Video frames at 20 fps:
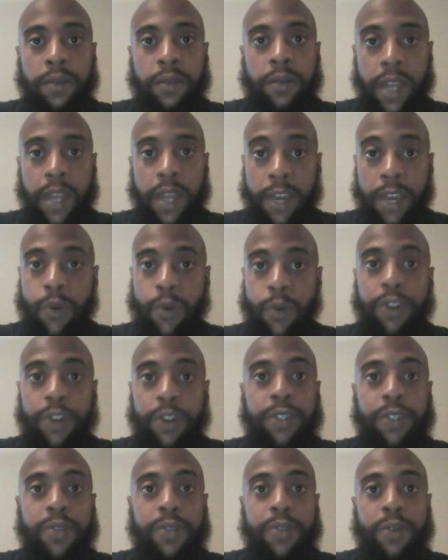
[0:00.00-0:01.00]
and
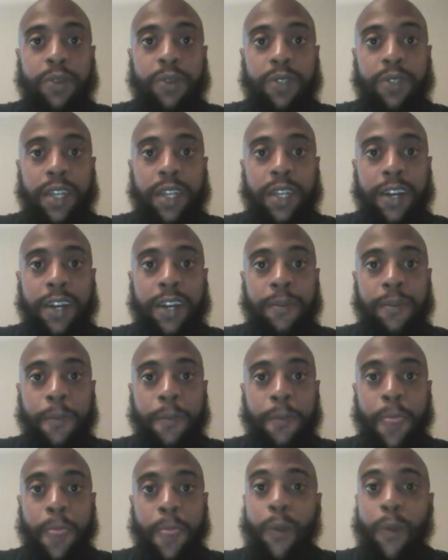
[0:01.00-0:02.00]
worship the Most High.
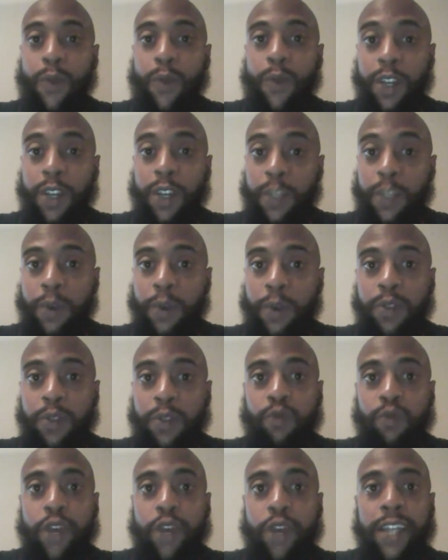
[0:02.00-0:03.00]
But we are supposed
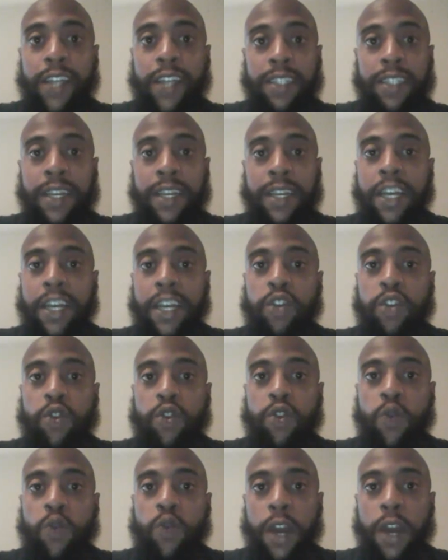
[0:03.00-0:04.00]
to rest and
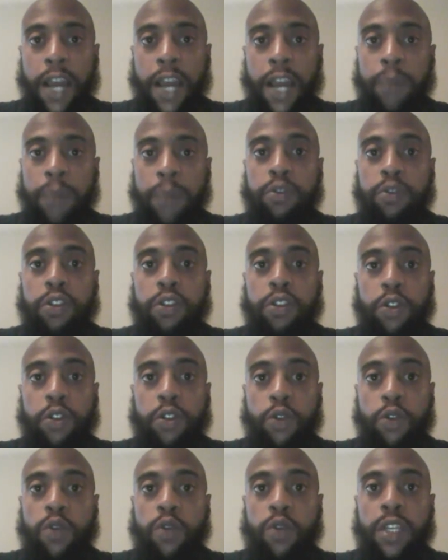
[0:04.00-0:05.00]
do
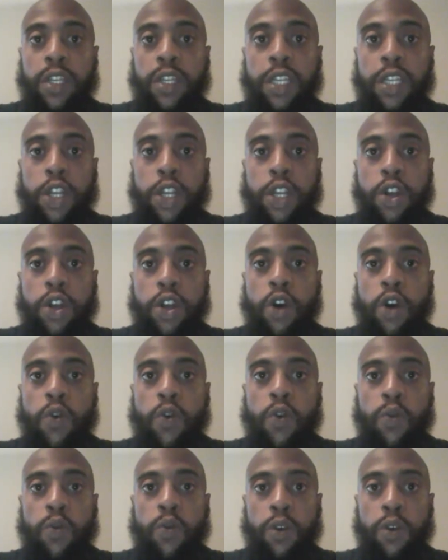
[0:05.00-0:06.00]
absolutely
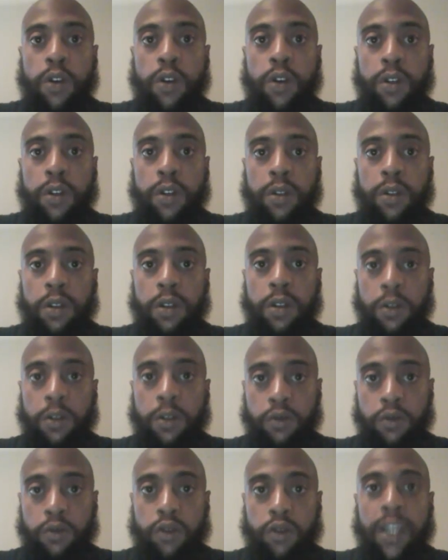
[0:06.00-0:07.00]
no work.
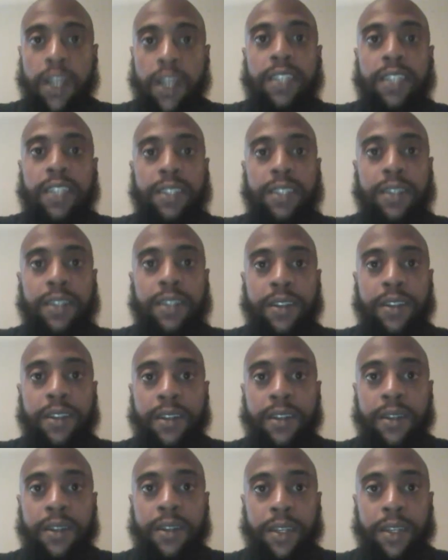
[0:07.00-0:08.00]
Rest,
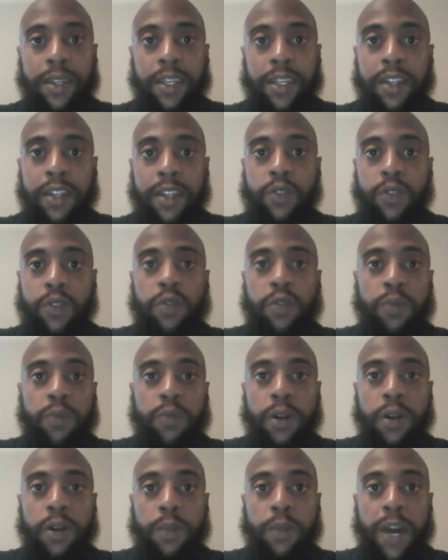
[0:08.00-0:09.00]
get into
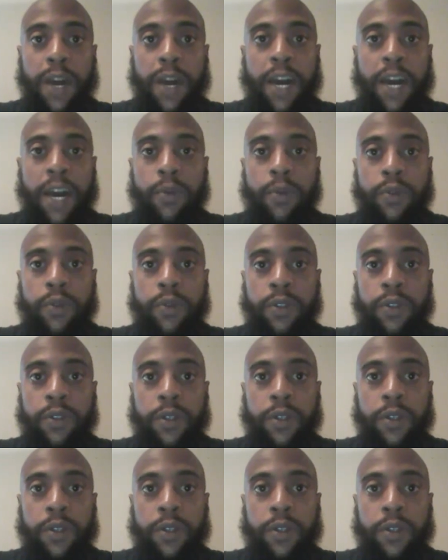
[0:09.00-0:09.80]
the Bibles,